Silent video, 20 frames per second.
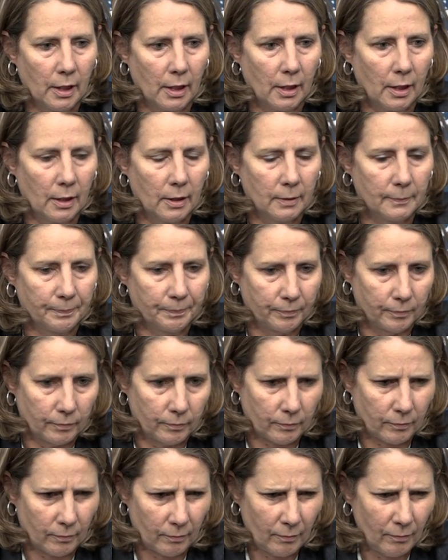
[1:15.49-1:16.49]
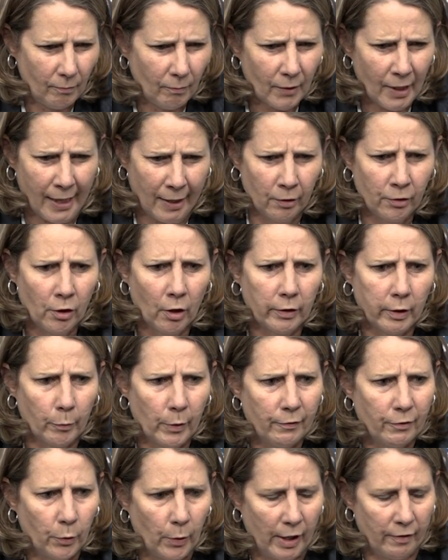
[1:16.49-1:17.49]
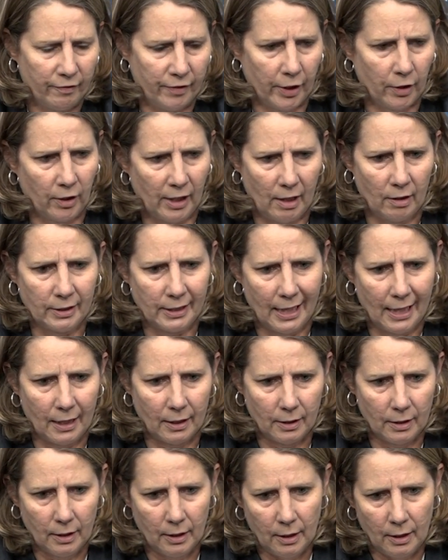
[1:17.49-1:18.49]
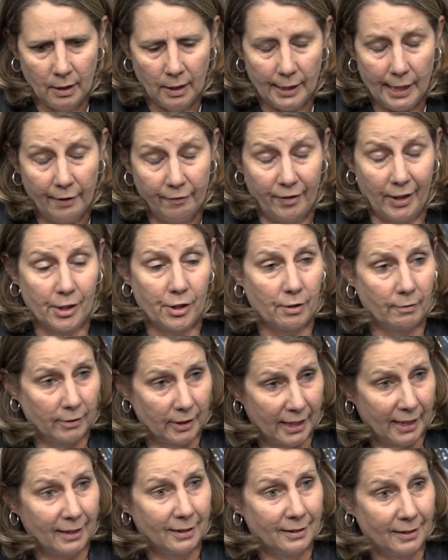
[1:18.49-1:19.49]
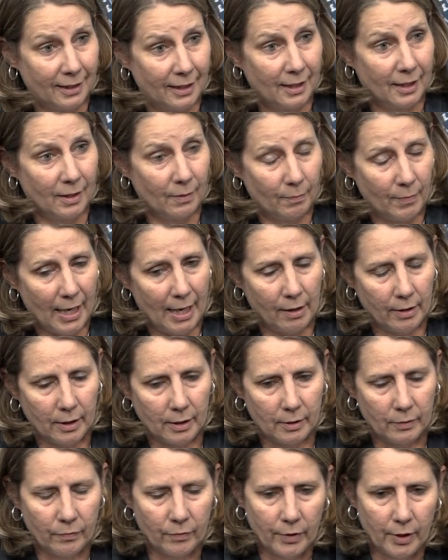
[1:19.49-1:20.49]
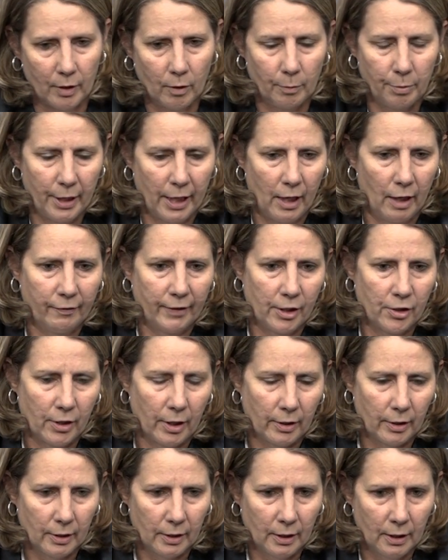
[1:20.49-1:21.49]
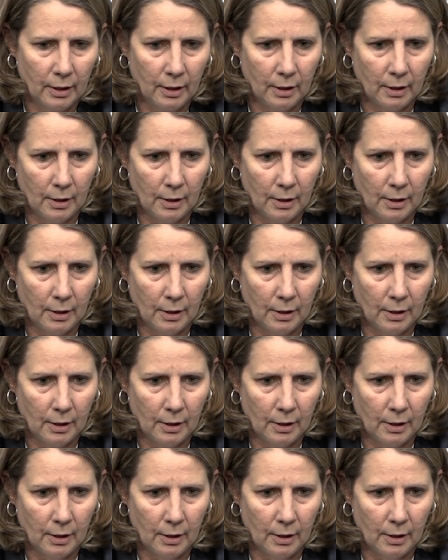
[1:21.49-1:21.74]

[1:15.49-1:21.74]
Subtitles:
I don't know that we've quite figured out yet offensively how to, you know, play off each other.